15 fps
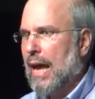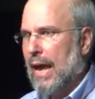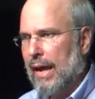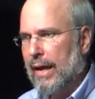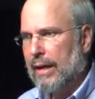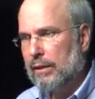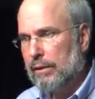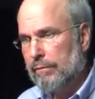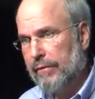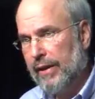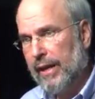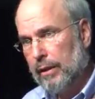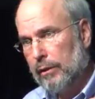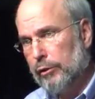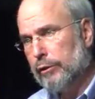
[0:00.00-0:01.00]
and the
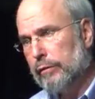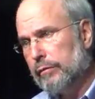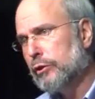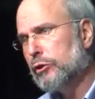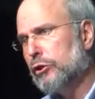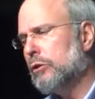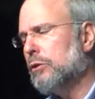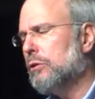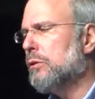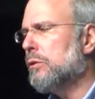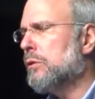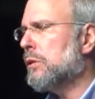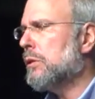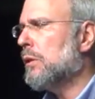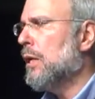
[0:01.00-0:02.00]
failure of the
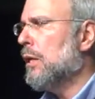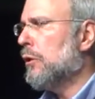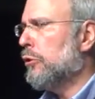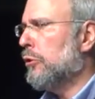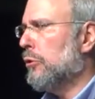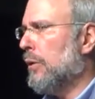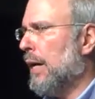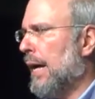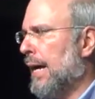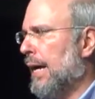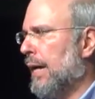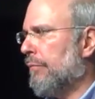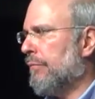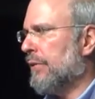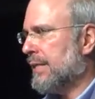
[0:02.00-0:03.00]
Jews to
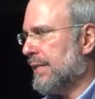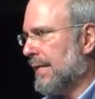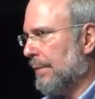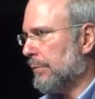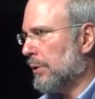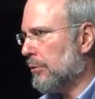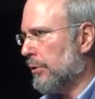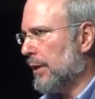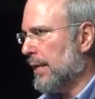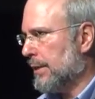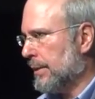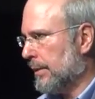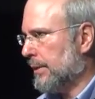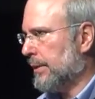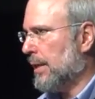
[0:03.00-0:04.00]
have accepted
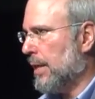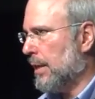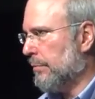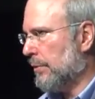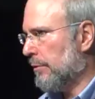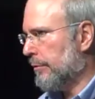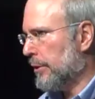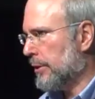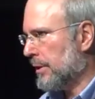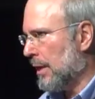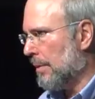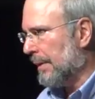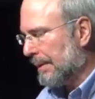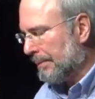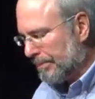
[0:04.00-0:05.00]
Christ at the time of the first
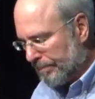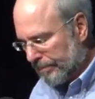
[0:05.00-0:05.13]
coming.